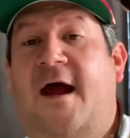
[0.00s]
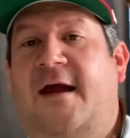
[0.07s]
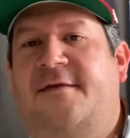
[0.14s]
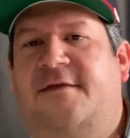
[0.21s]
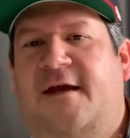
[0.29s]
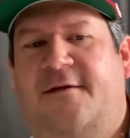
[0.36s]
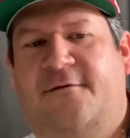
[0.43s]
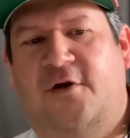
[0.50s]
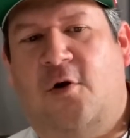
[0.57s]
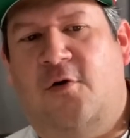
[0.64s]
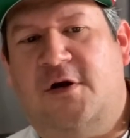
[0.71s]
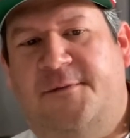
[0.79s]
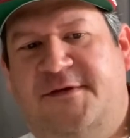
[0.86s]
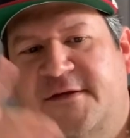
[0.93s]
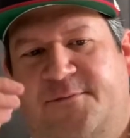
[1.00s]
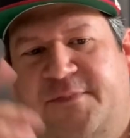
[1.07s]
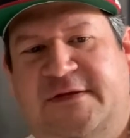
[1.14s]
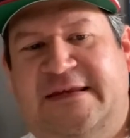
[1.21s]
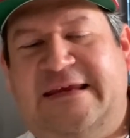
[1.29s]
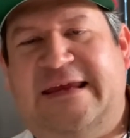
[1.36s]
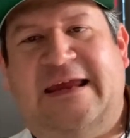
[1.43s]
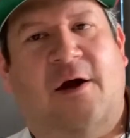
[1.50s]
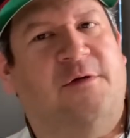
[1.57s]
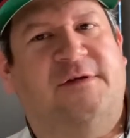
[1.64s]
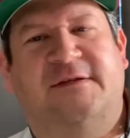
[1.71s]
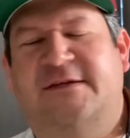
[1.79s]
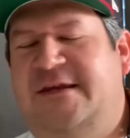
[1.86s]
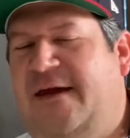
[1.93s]
That going up to the D, I would
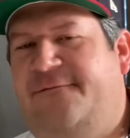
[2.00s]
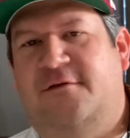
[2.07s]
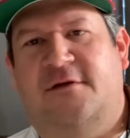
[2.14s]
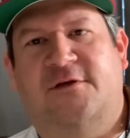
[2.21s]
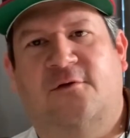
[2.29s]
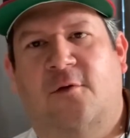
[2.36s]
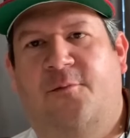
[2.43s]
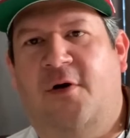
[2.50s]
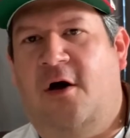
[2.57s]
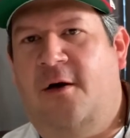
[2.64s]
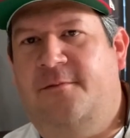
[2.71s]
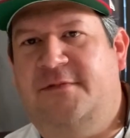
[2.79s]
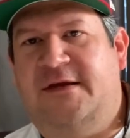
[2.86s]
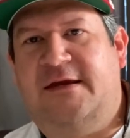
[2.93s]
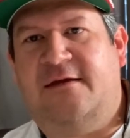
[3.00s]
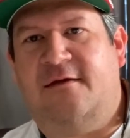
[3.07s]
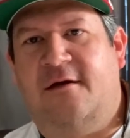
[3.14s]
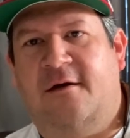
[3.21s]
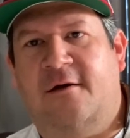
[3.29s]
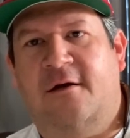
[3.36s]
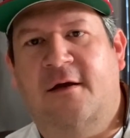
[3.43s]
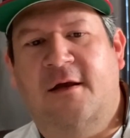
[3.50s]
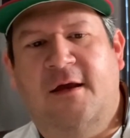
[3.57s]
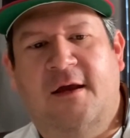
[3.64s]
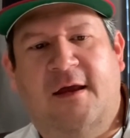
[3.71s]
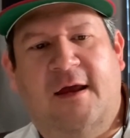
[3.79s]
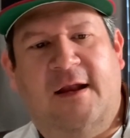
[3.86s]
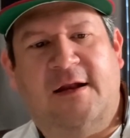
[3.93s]
definitely do a palm D there,
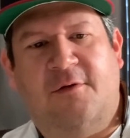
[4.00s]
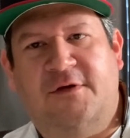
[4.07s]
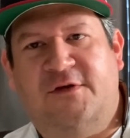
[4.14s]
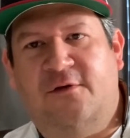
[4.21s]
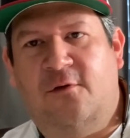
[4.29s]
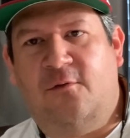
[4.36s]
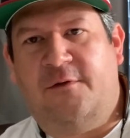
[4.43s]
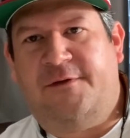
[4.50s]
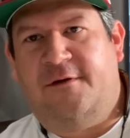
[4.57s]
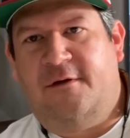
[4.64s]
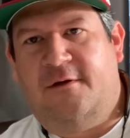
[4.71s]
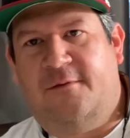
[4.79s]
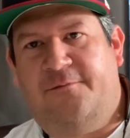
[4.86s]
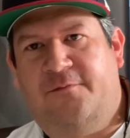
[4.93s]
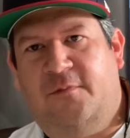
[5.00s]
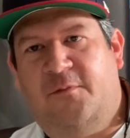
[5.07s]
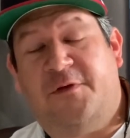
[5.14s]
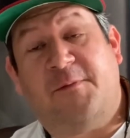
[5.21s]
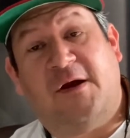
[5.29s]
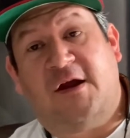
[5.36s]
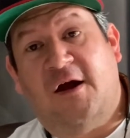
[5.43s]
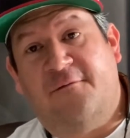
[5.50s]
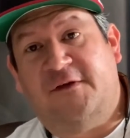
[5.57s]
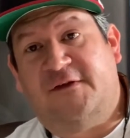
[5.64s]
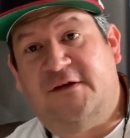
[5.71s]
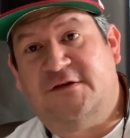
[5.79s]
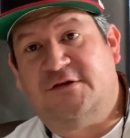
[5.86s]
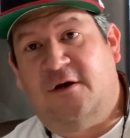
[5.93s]
and I would do it with my covered
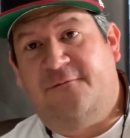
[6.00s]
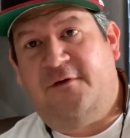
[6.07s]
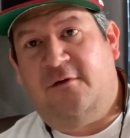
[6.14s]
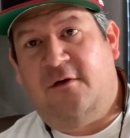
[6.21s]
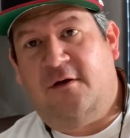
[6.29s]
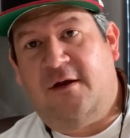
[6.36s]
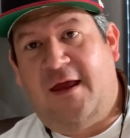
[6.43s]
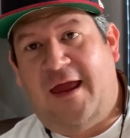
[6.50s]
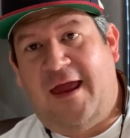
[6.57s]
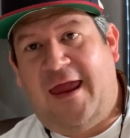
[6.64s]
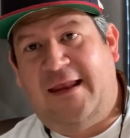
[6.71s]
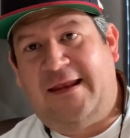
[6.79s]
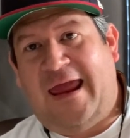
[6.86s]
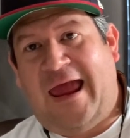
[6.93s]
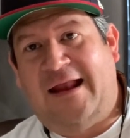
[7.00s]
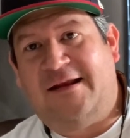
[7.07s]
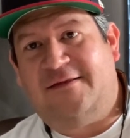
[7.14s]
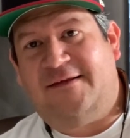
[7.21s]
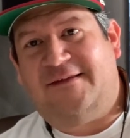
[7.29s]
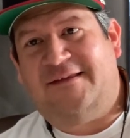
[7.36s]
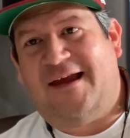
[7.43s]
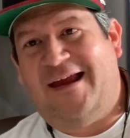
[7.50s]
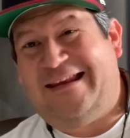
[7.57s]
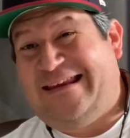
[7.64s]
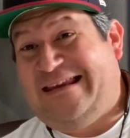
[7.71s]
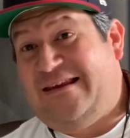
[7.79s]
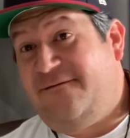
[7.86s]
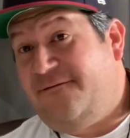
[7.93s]
C sharp fingering and adding the side
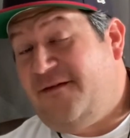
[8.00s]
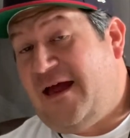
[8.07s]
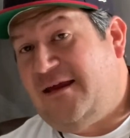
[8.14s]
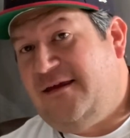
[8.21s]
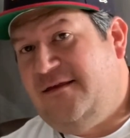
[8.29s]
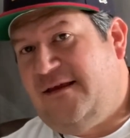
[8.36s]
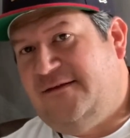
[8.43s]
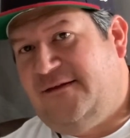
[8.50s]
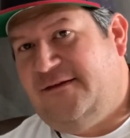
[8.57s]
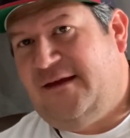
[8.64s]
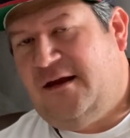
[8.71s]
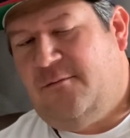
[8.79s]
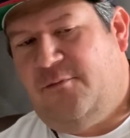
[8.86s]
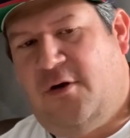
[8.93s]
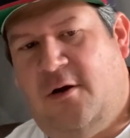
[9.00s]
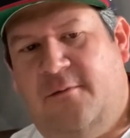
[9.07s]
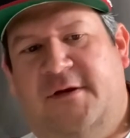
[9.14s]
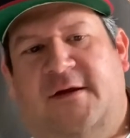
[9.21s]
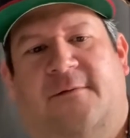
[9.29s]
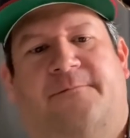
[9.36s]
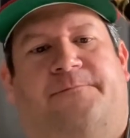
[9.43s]
E flat key. That's the second palm key.